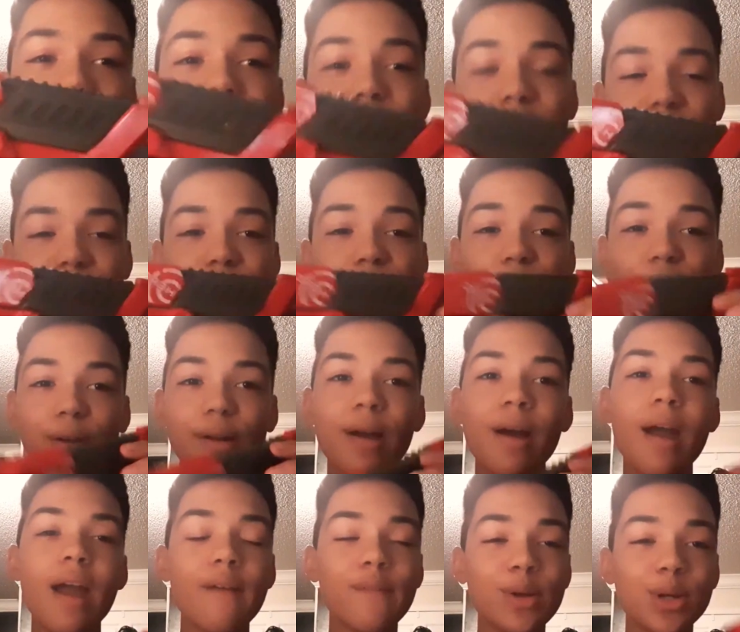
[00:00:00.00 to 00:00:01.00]
gonna start
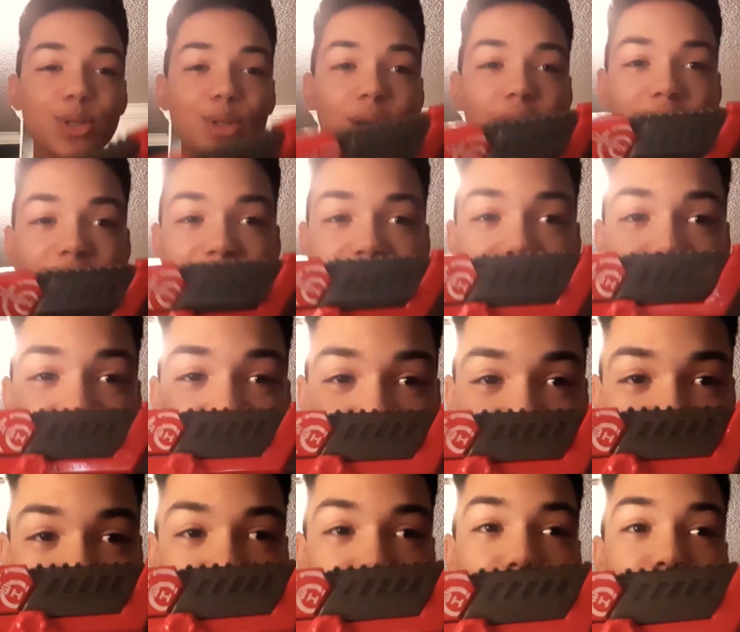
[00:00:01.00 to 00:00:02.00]
if you're trying to get into
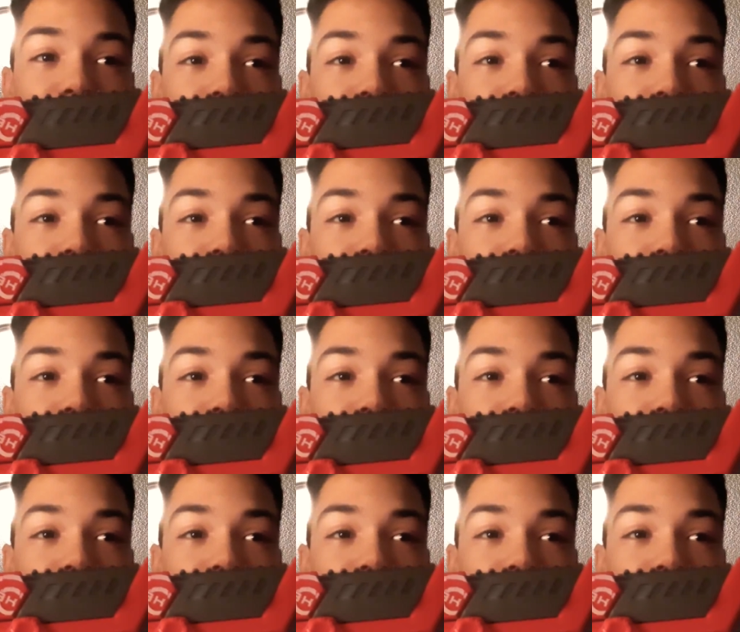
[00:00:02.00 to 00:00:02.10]
Nerf,